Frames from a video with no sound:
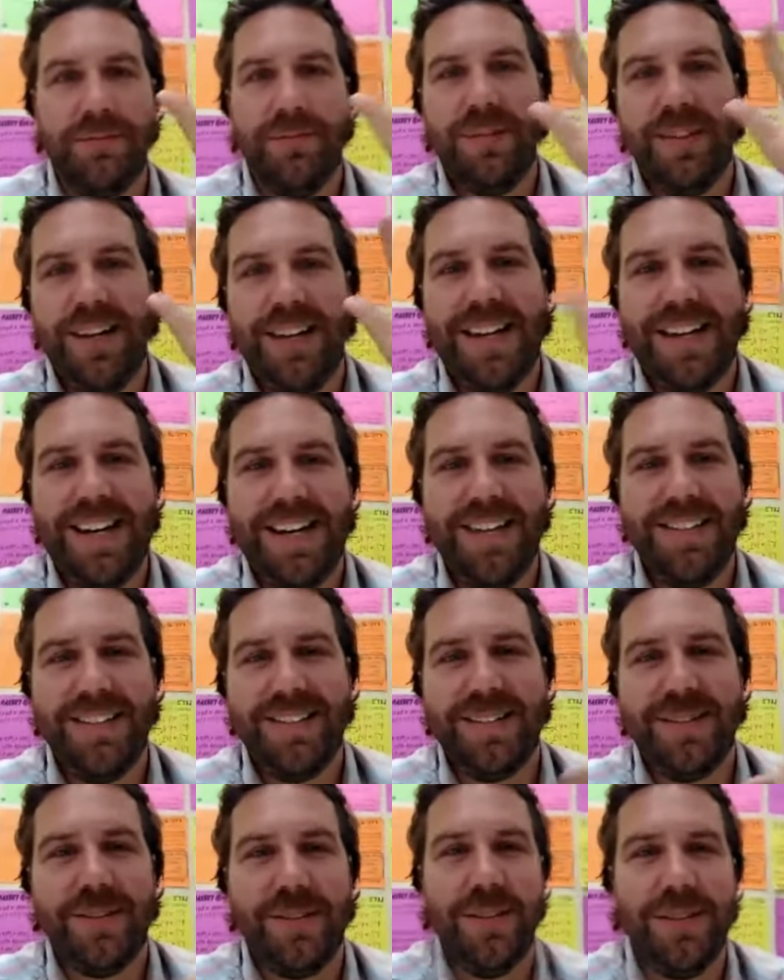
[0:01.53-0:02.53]
Hey
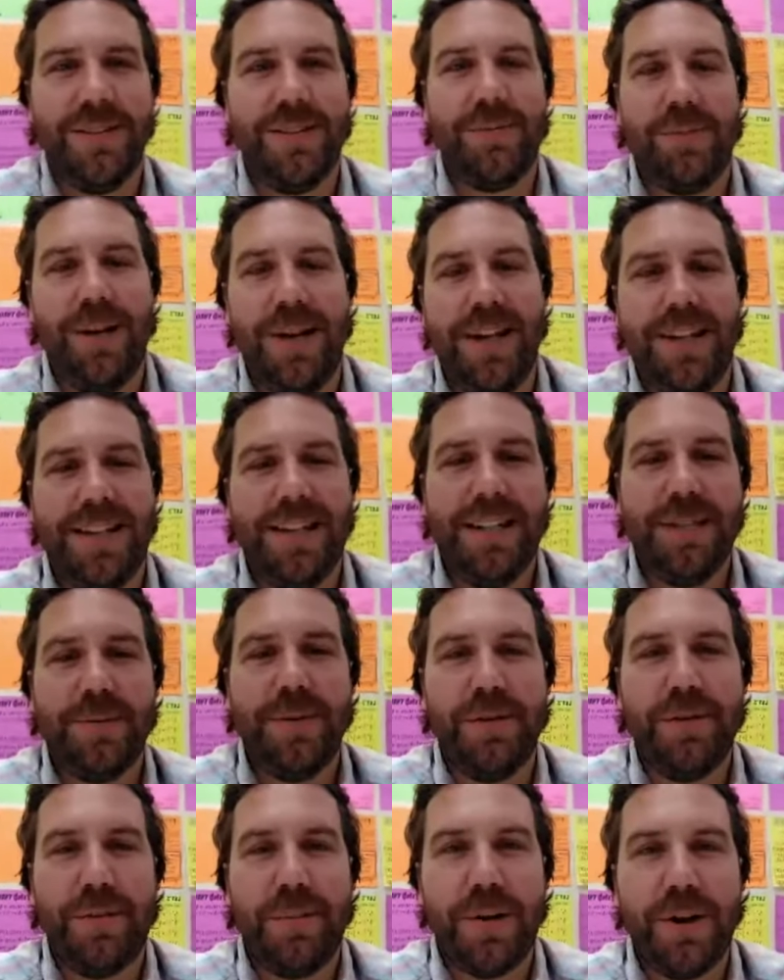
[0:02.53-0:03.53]
guys, this is Ryan
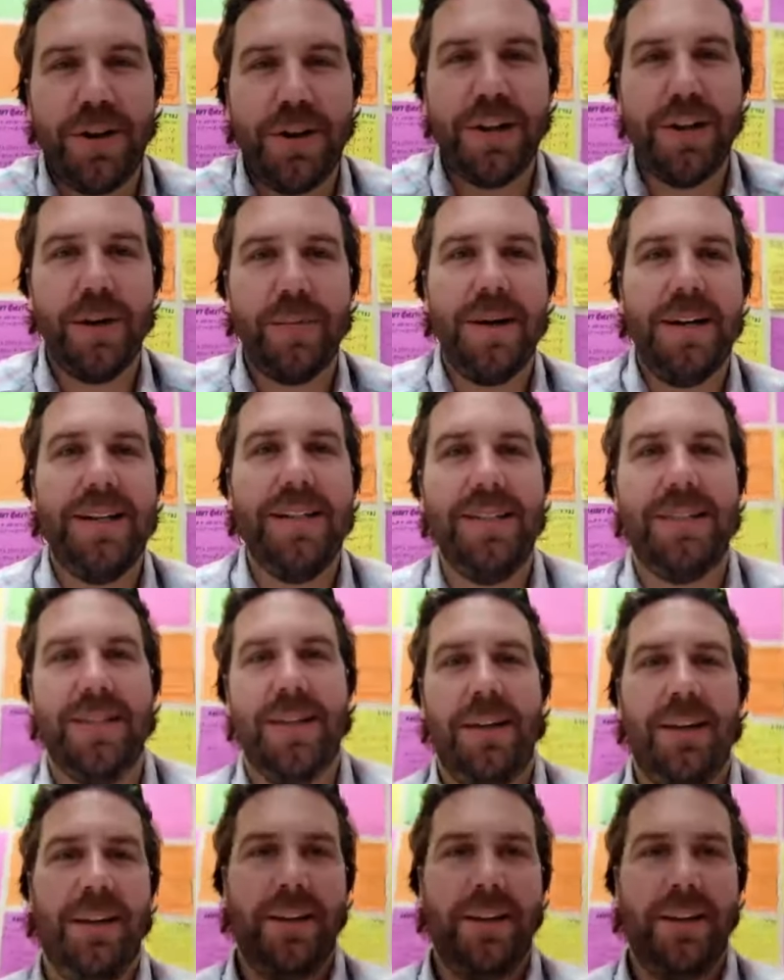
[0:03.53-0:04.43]
Desmond from CodingNomads.